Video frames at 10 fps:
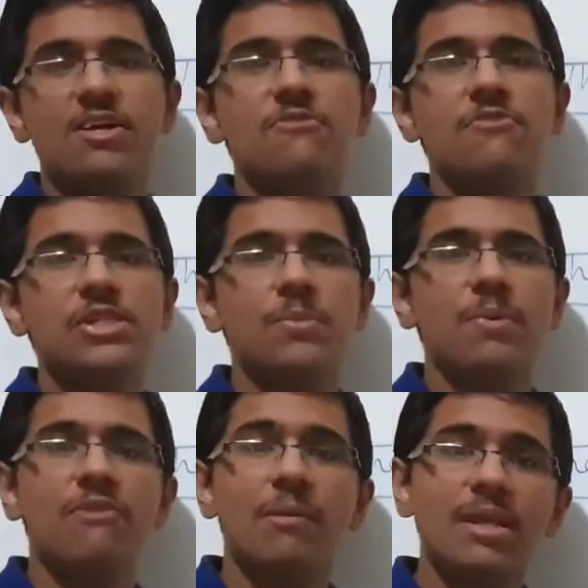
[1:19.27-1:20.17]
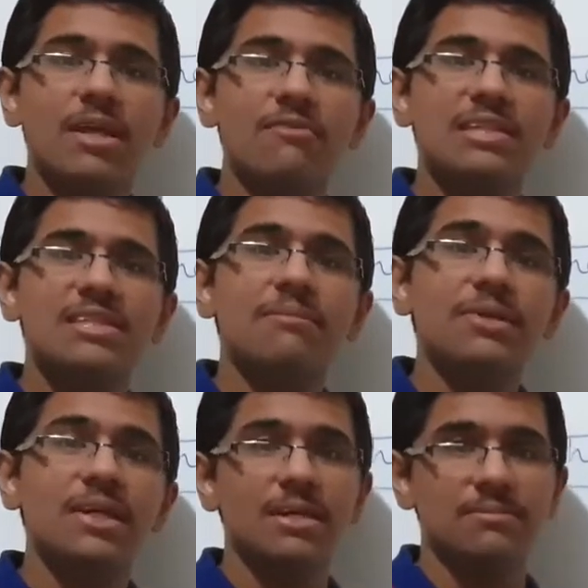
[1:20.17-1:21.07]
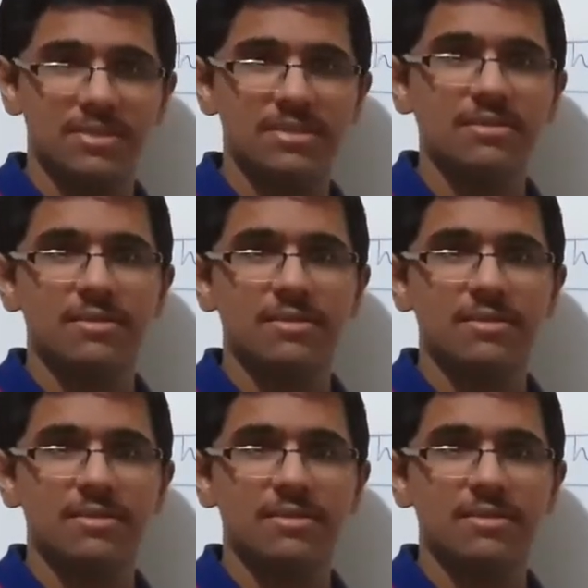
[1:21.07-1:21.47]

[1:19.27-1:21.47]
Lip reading: we should be familiar with some terms